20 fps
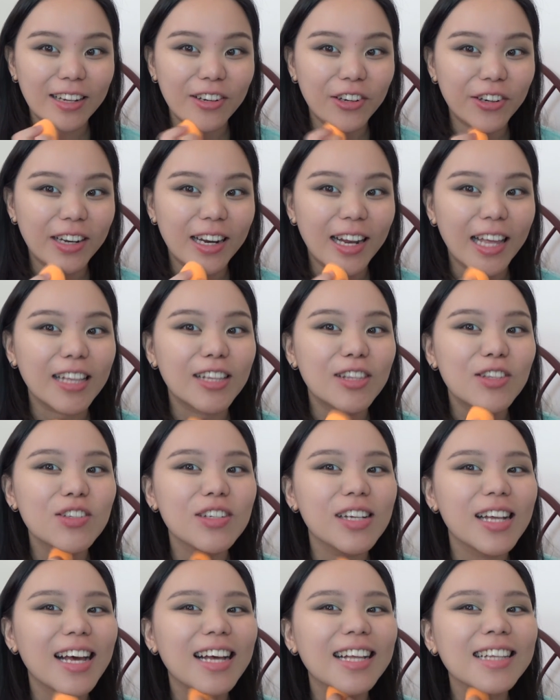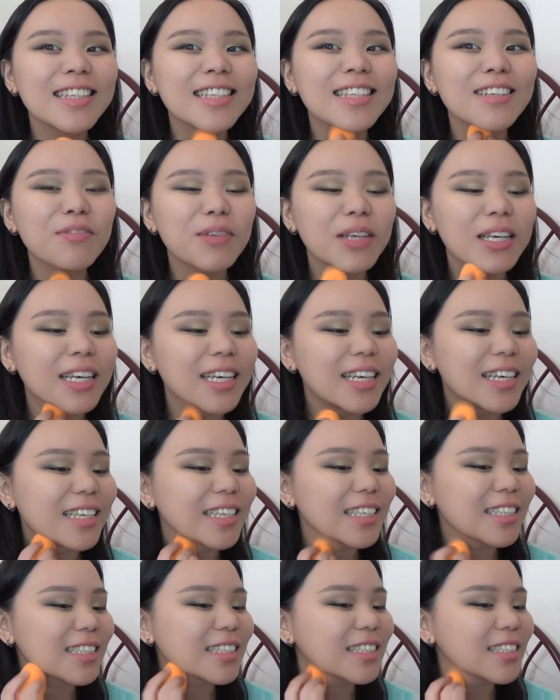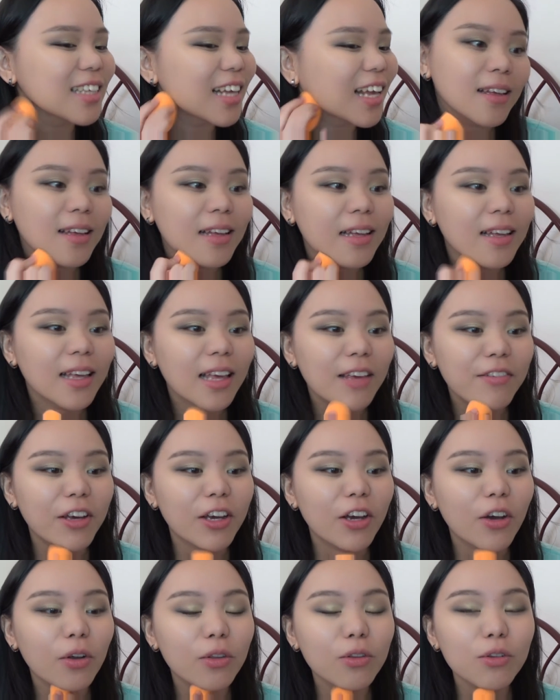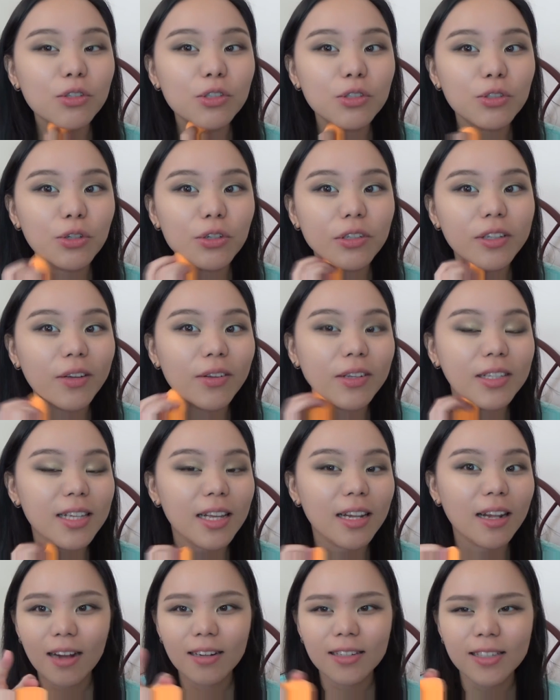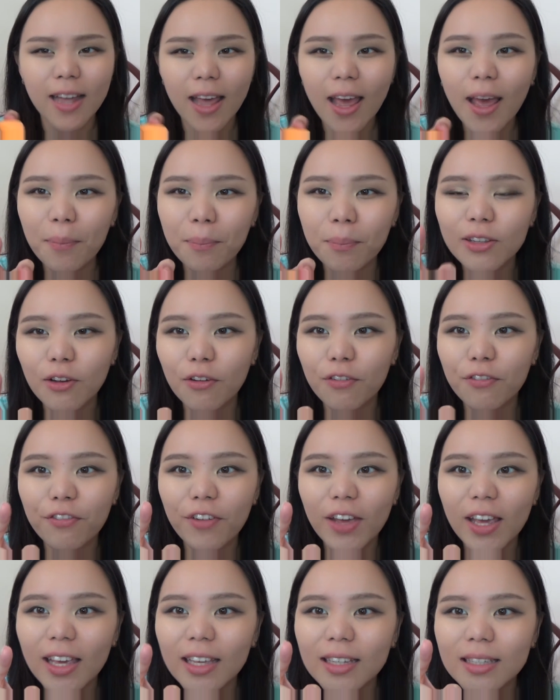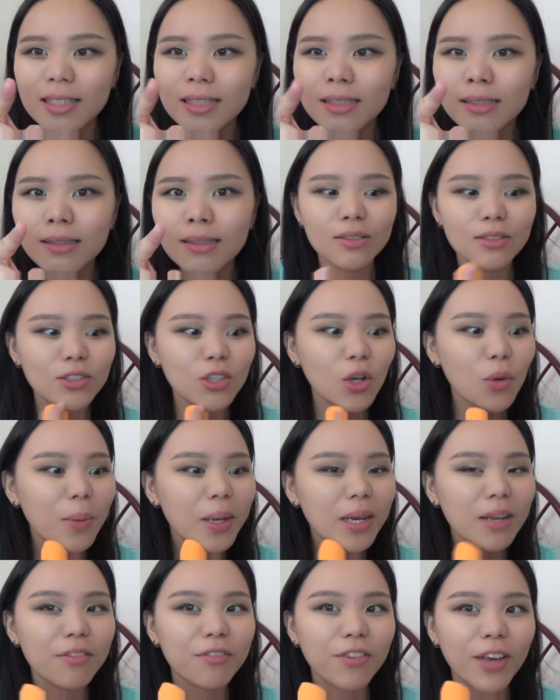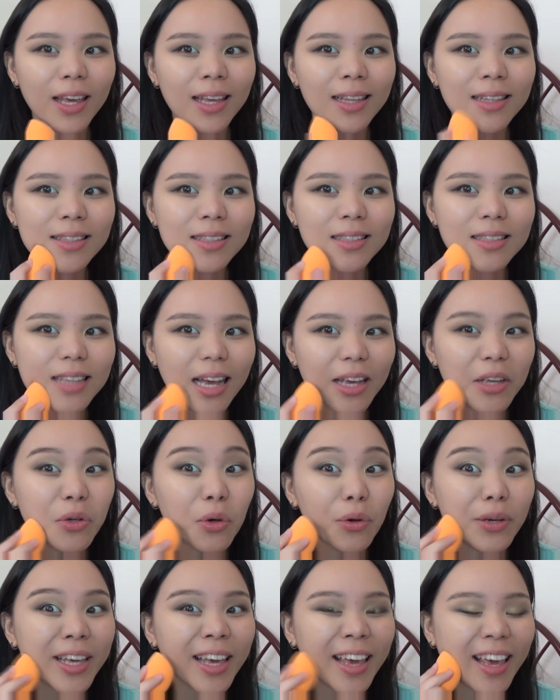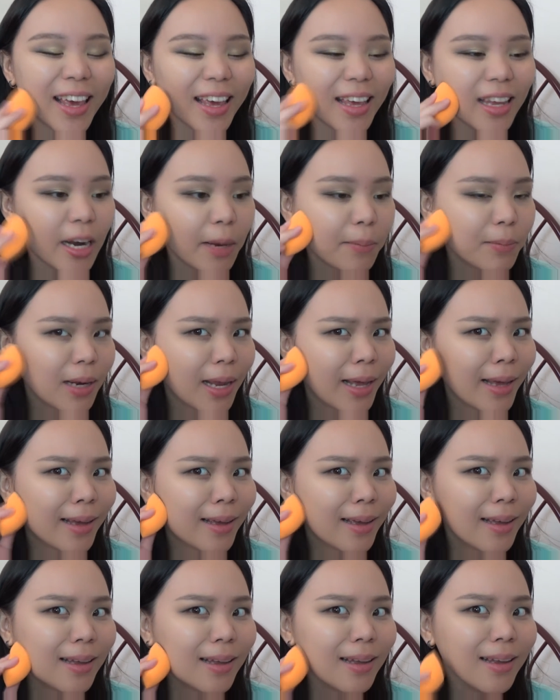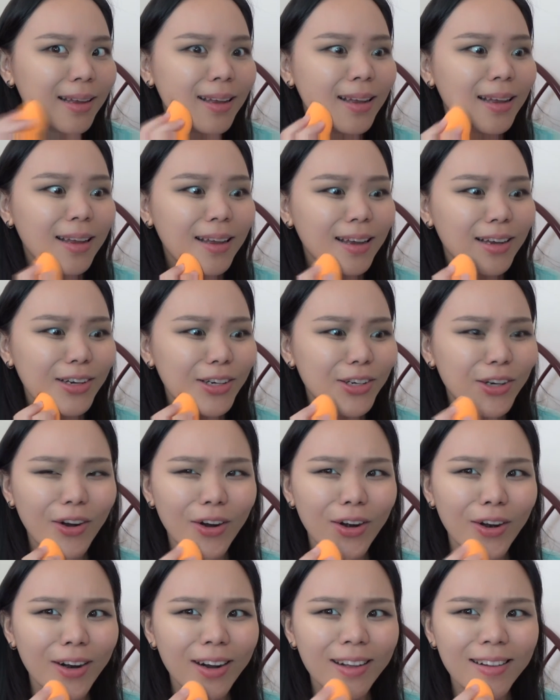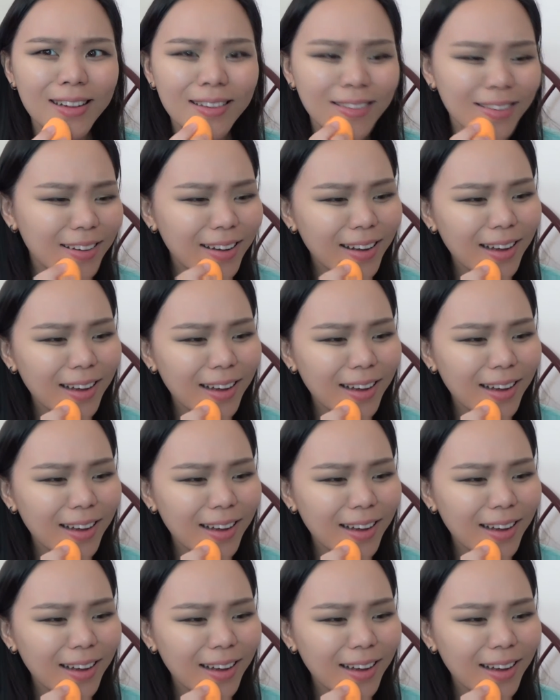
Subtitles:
relate to that, because if I go to school they will say, "Deb, your face, so many veins, are you okay?" And I'm like, girl,